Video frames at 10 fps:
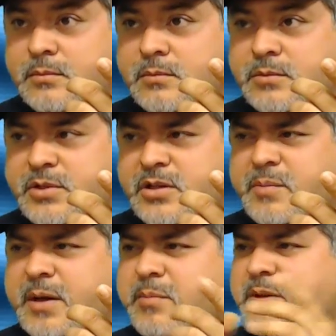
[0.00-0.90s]
talked about a
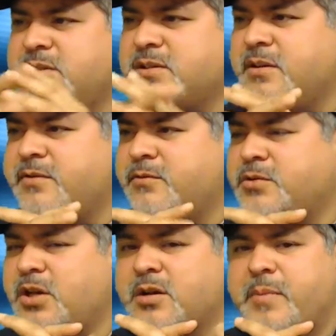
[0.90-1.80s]
bunch of stuff. We talked
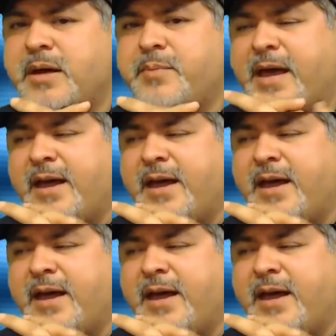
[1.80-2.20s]
about PAX.